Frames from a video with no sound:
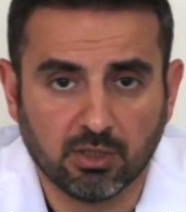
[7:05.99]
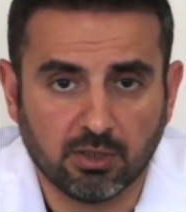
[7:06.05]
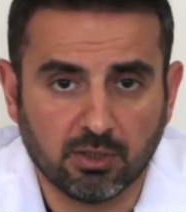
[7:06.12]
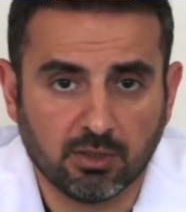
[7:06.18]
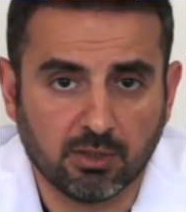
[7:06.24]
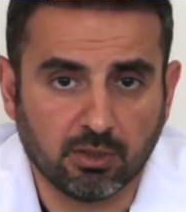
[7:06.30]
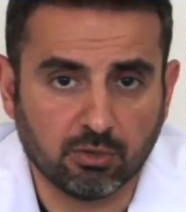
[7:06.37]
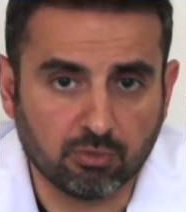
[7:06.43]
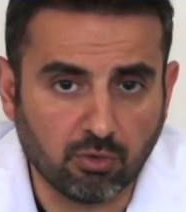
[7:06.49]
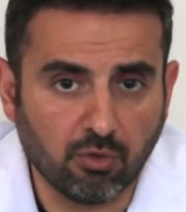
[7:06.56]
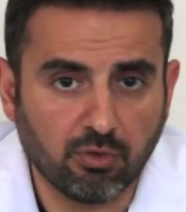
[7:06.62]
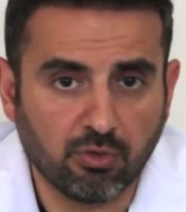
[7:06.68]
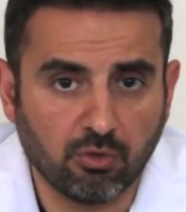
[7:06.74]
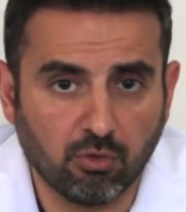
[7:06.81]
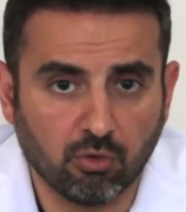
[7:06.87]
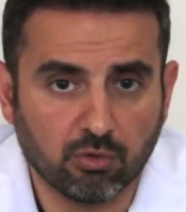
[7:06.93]
uh,
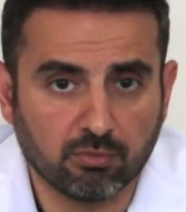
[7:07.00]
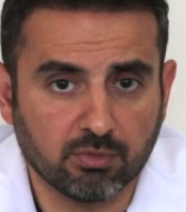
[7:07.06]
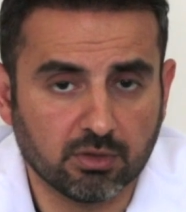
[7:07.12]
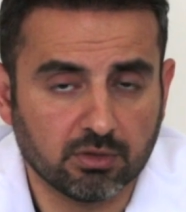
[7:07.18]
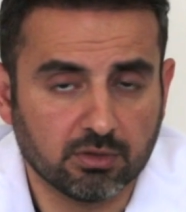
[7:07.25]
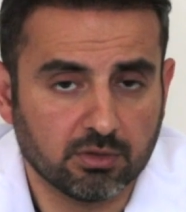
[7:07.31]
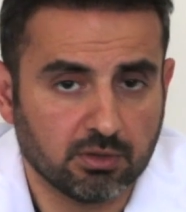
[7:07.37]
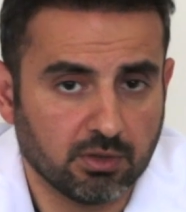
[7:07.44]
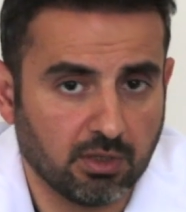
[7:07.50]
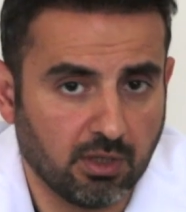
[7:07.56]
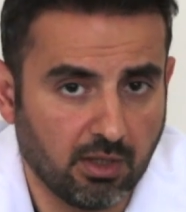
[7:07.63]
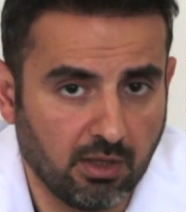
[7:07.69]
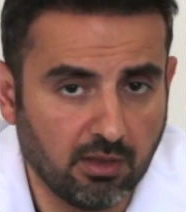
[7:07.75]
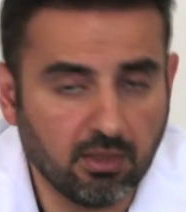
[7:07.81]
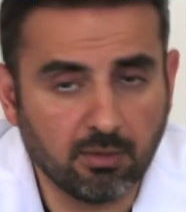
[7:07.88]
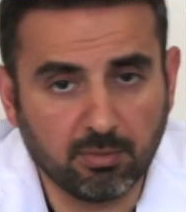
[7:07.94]
growth hormone
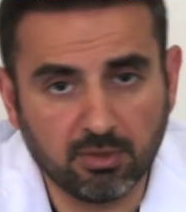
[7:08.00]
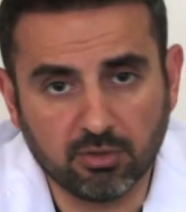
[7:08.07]
in the